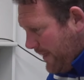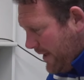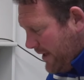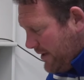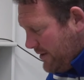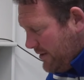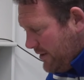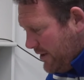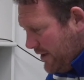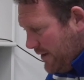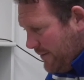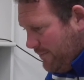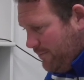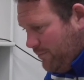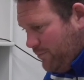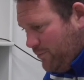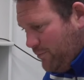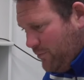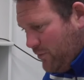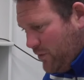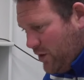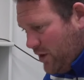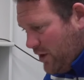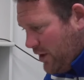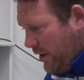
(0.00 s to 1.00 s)

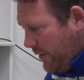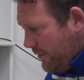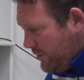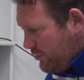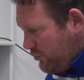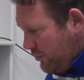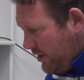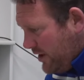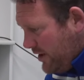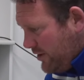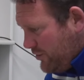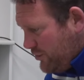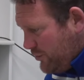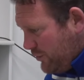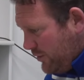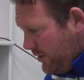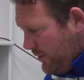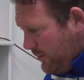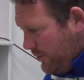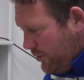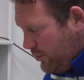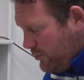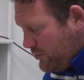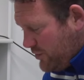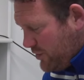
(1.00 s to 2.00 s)
And, you know, it's really
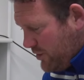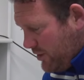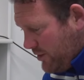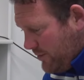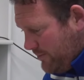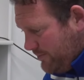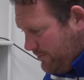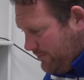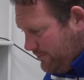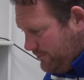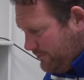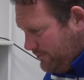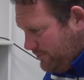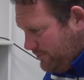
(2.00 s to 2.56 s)
enjoyable to